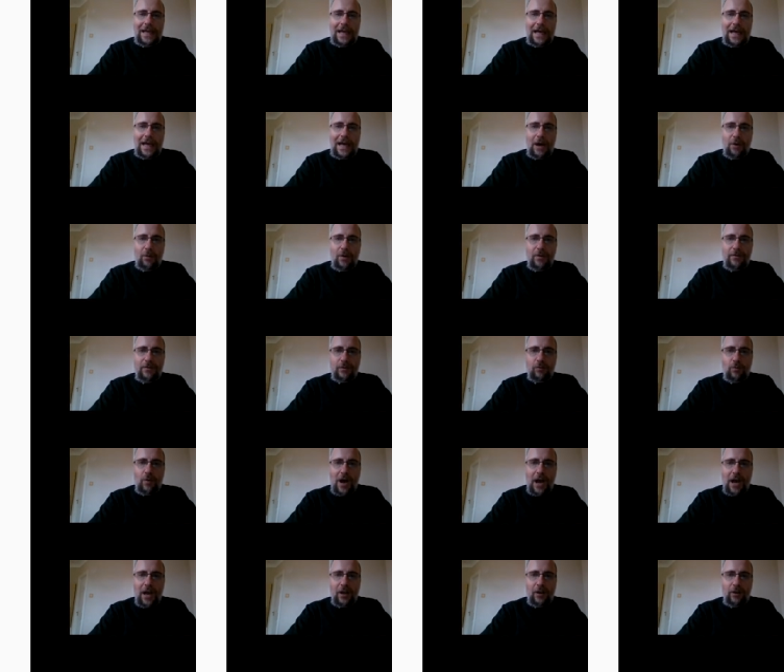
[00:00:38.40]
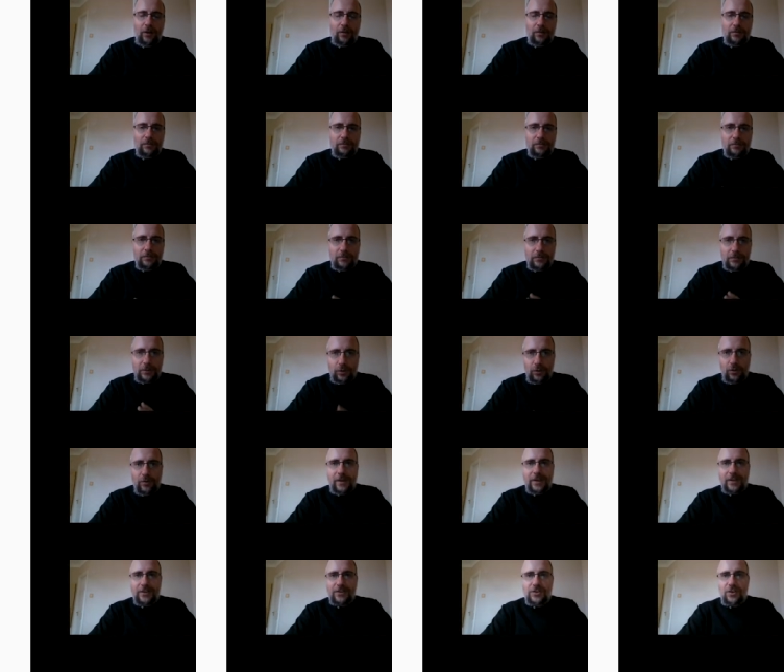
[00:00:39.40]
However, while
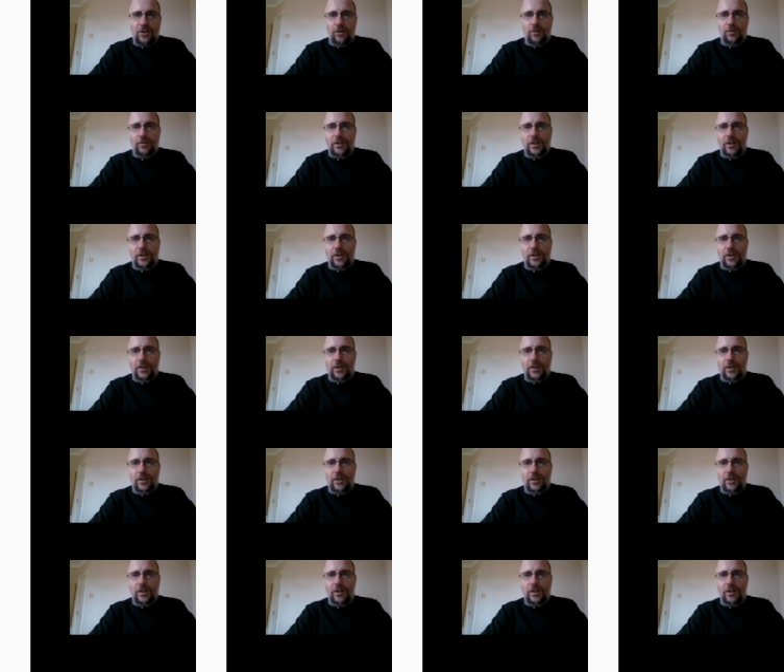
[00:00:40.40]
doing so,